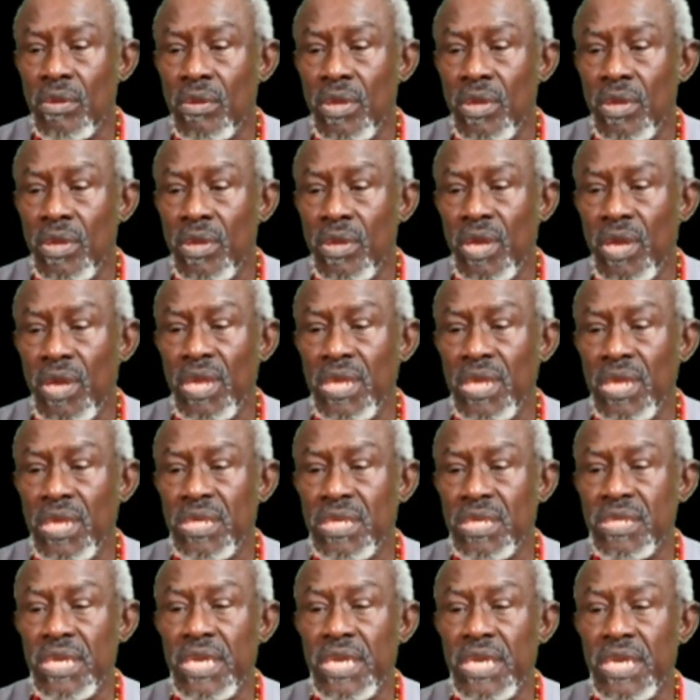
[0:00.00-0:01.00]
It
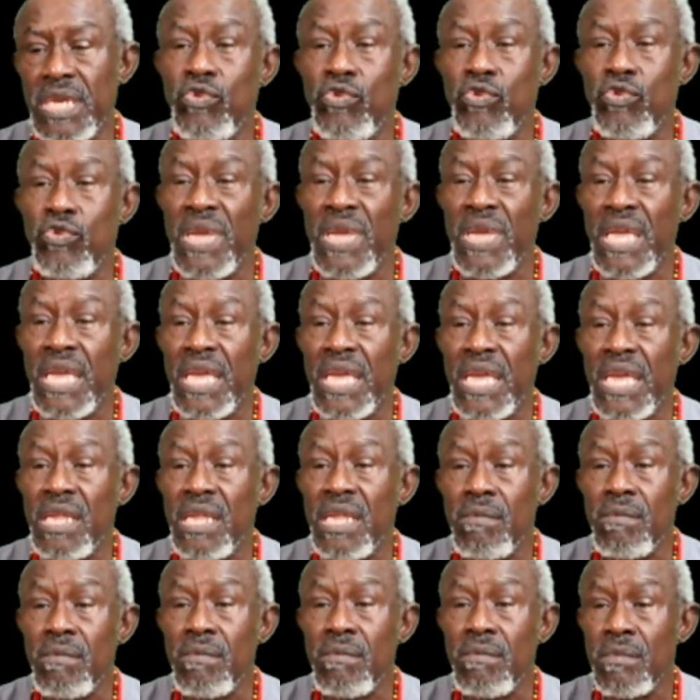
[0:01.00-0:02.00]
is inhumane
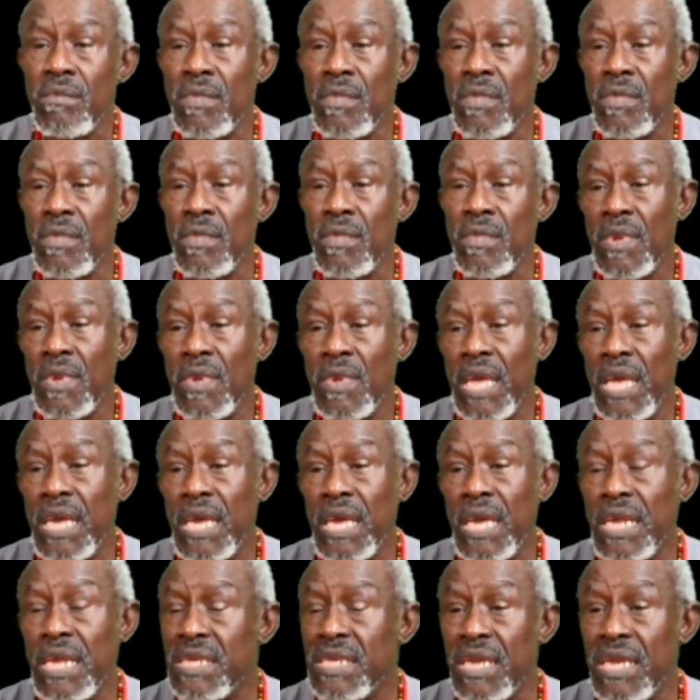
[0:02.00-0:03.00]
and it
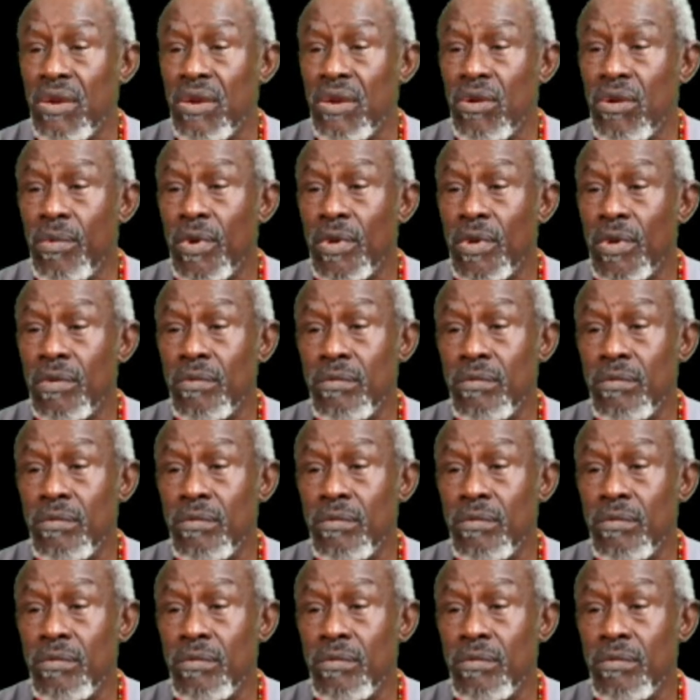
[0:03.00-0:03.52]
is terrible.